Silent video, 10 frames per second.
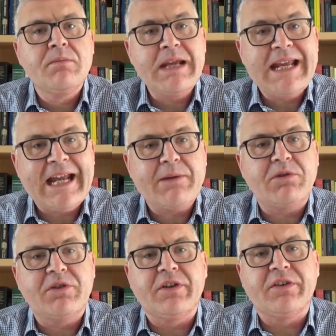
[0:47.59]
Being
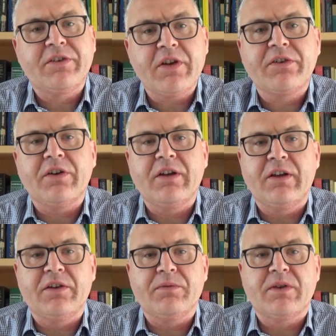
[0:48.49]
able to discuss
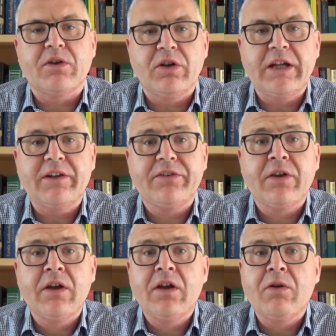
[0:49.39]
ideas with
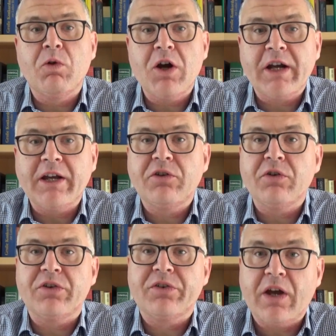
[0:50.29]
colleagues, working
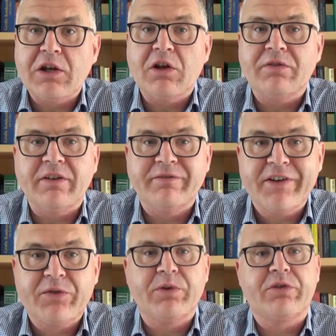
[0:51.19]
to a signed-off
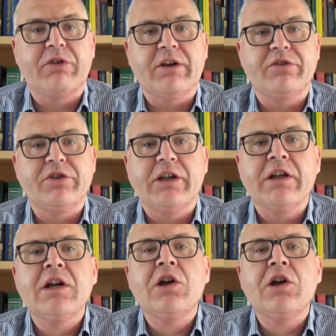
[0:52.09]
investment strategy,